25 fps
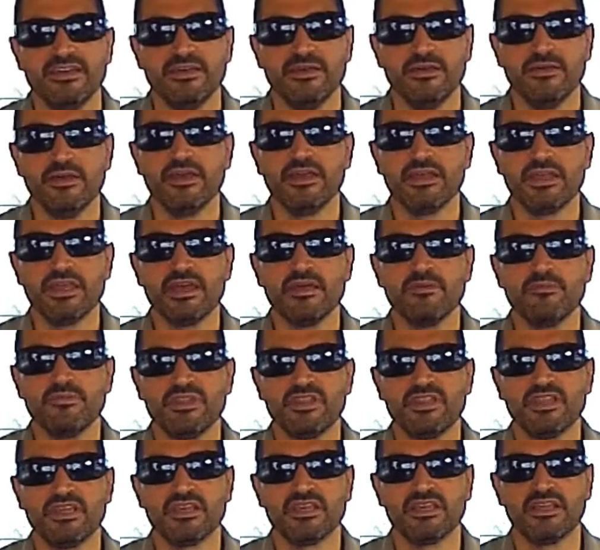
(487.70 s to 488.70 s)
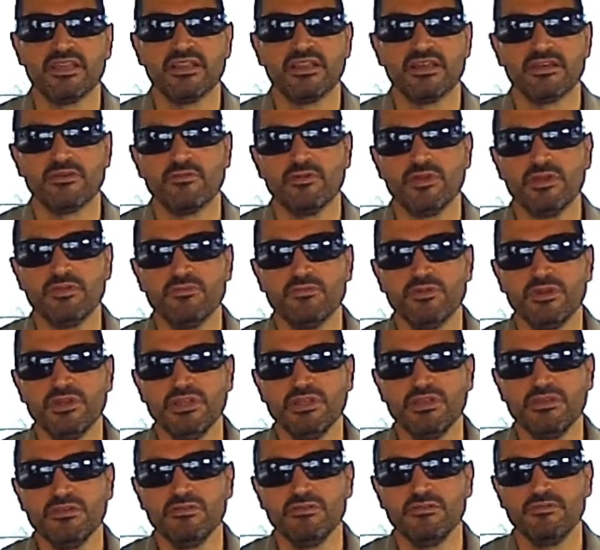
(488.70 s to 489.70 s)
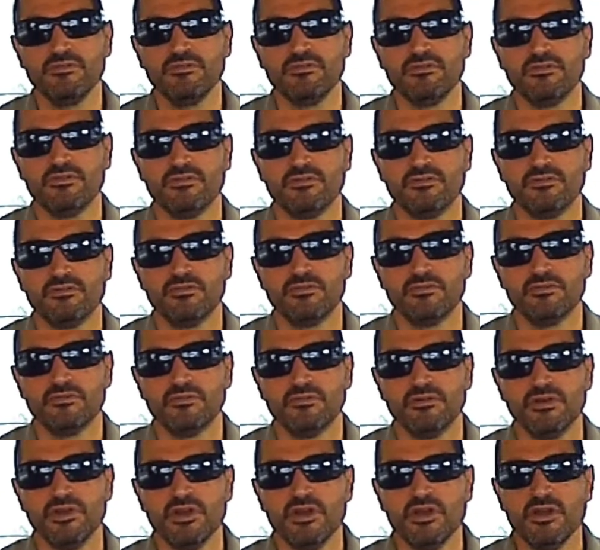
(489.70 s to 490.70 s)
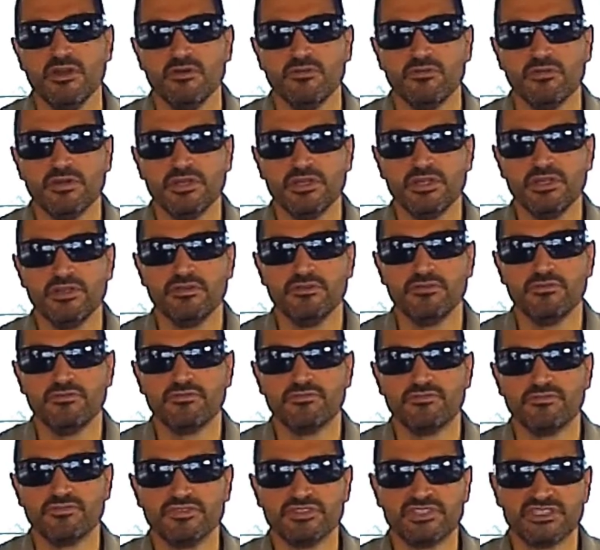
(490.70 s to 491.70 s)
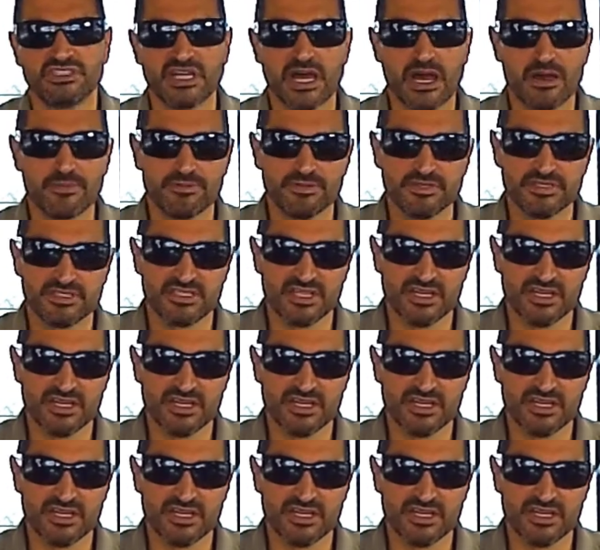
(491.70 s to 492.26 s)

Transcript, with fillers: And, and getting me thinking, like when when do you when do you stop and